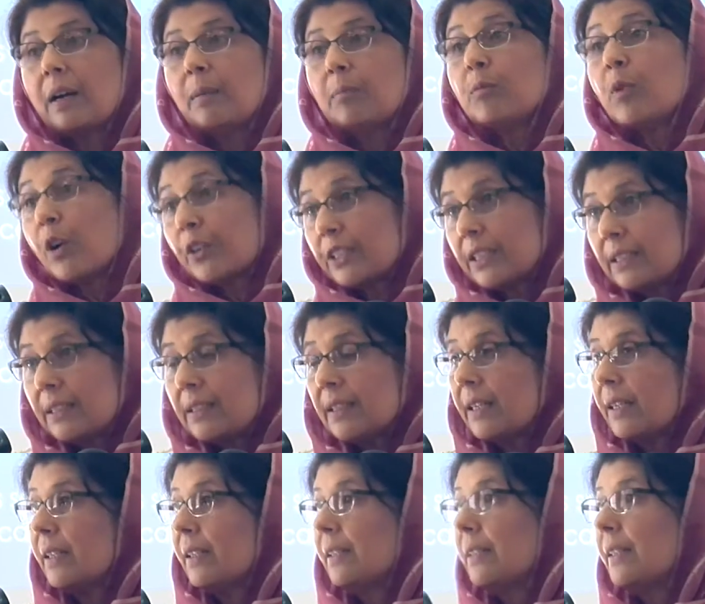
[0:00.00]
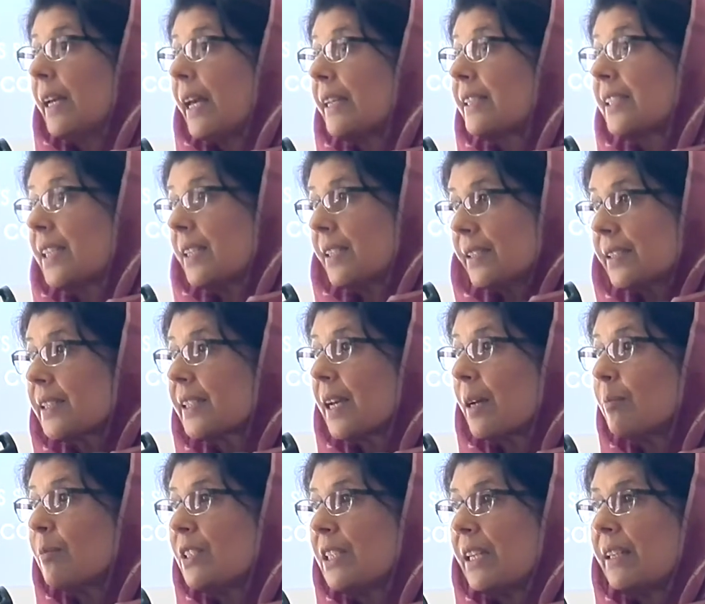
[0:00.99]
moral excellence
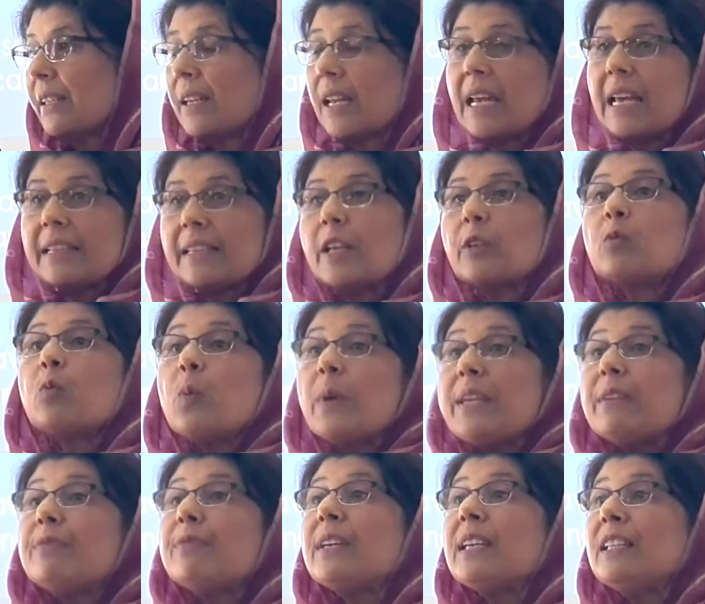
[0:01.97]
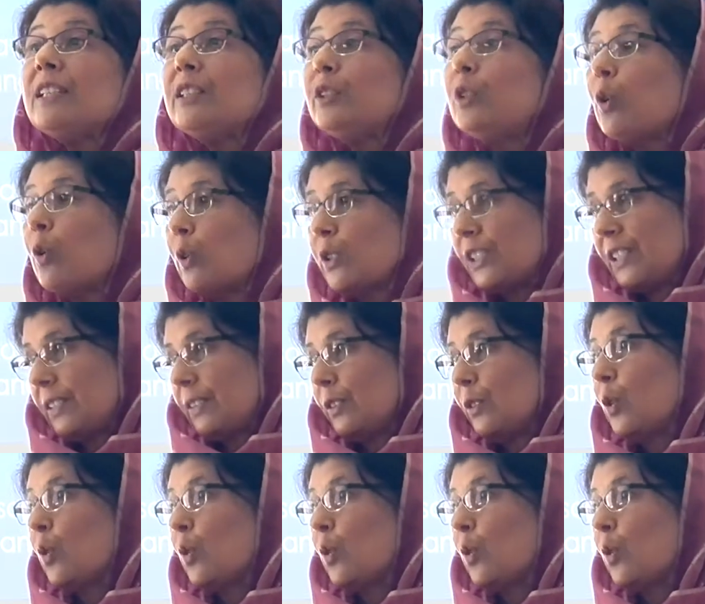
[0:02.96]
comes in, that we feel those